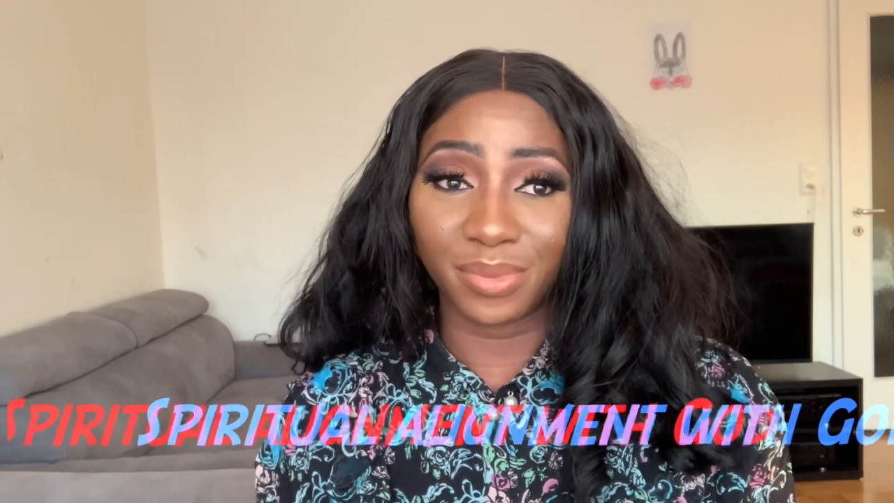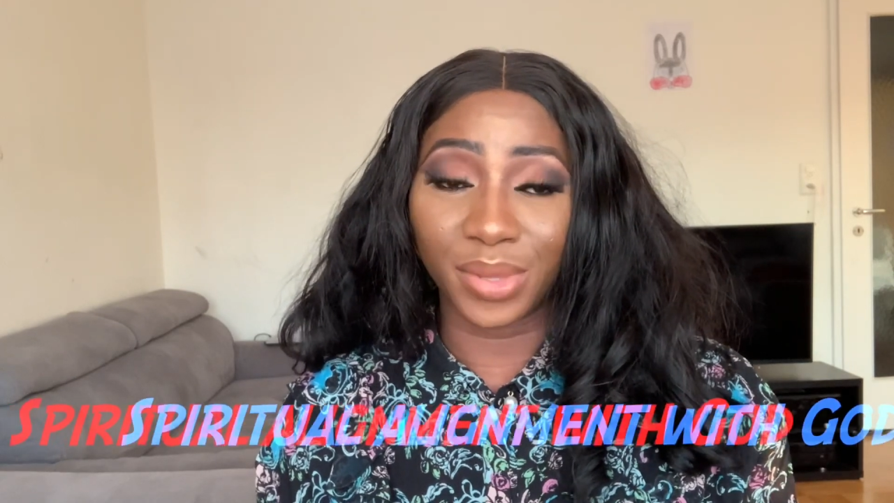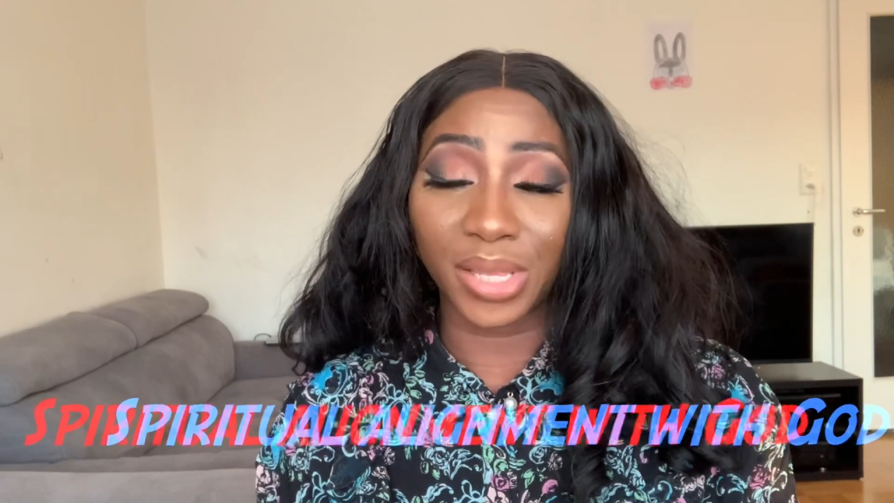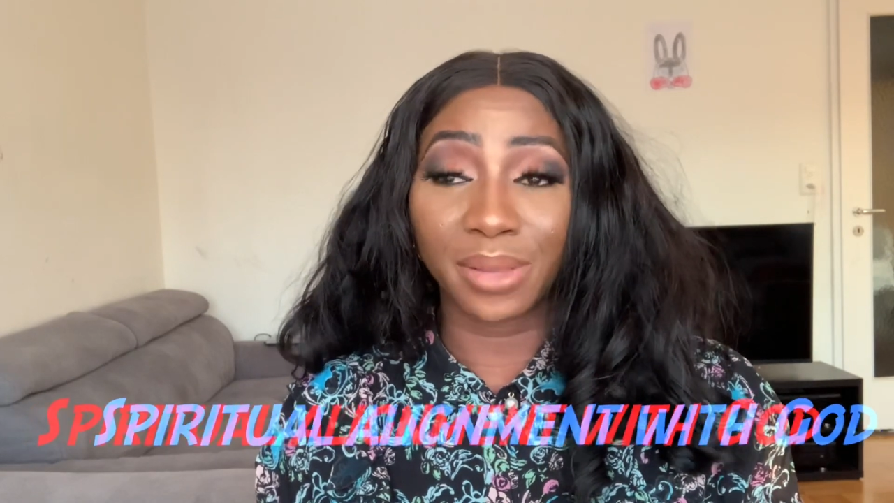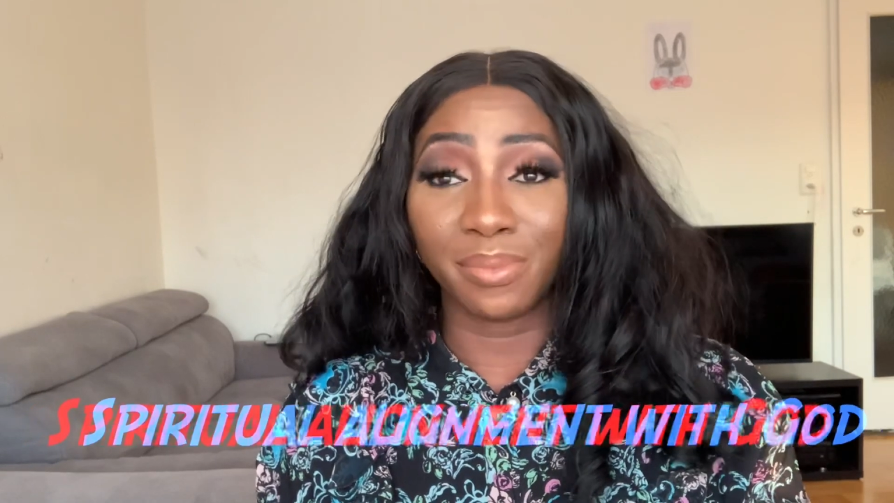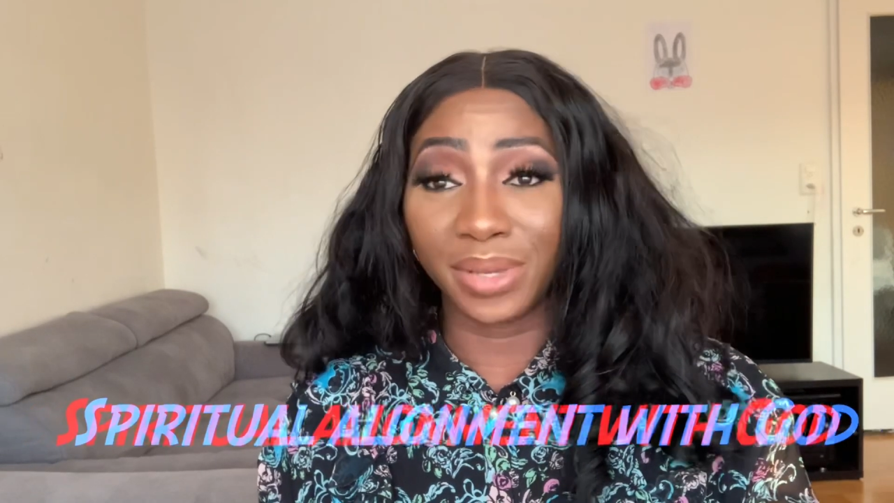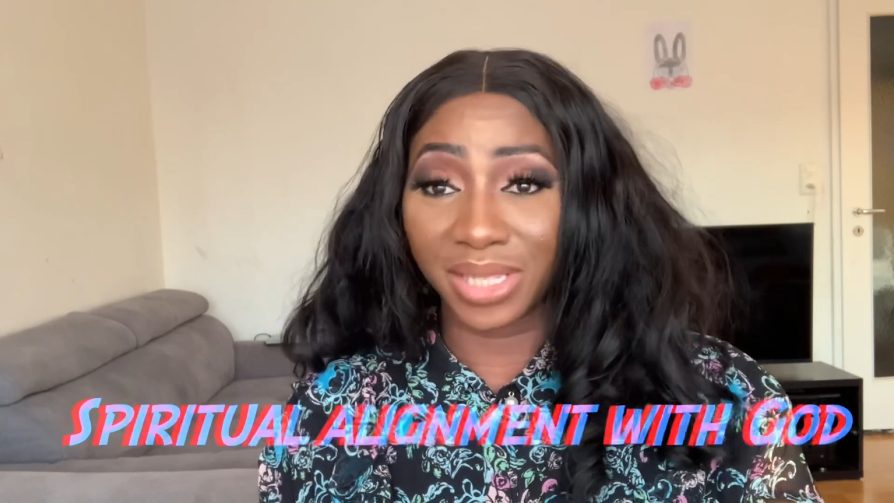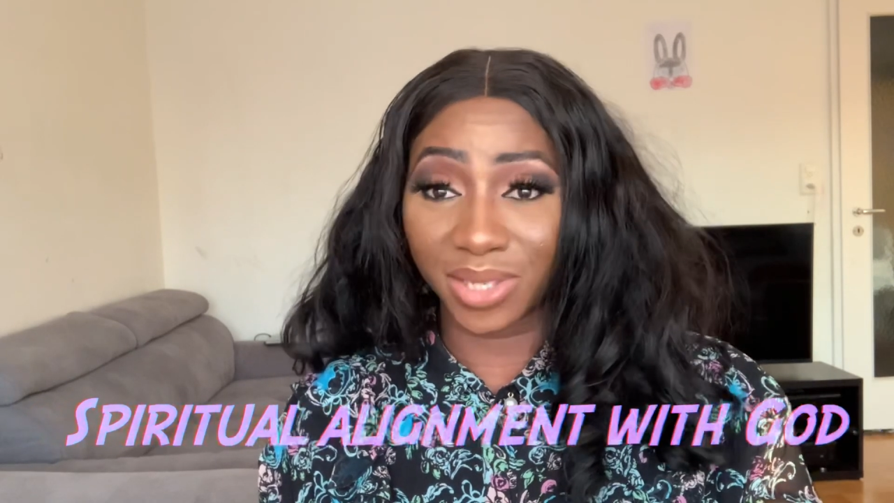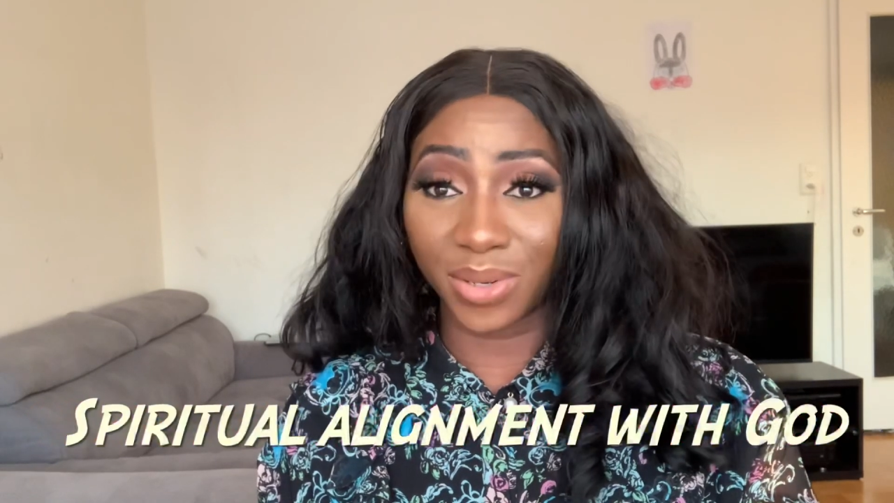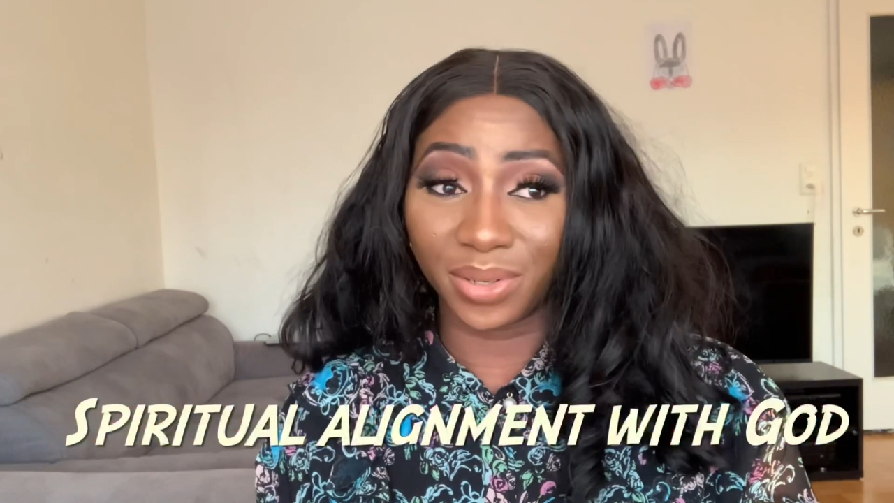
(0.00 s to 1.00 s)
Nothing
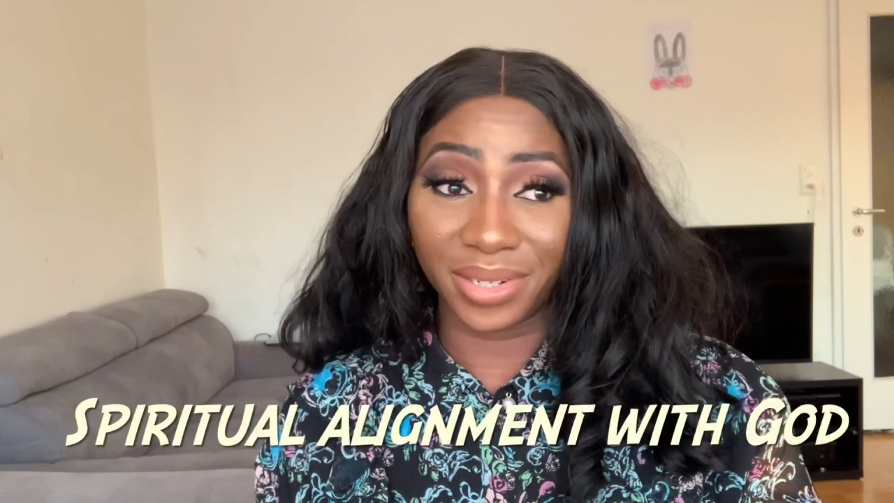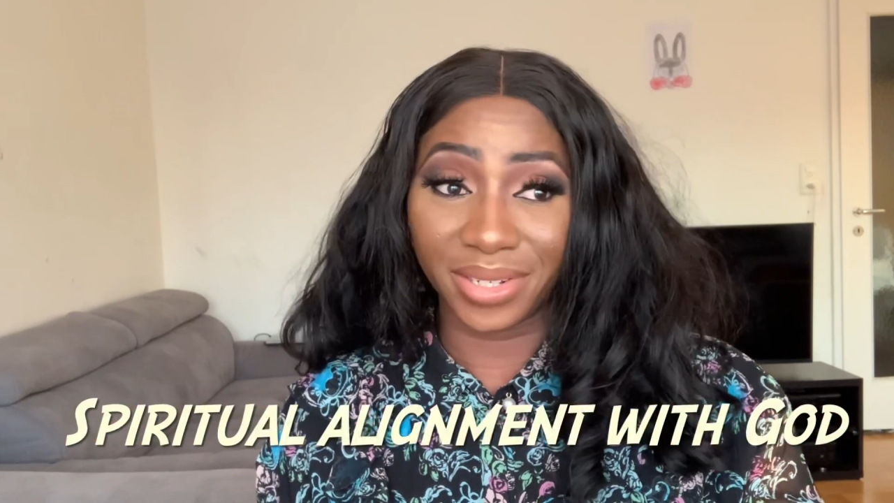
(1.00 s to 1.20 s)
beats God.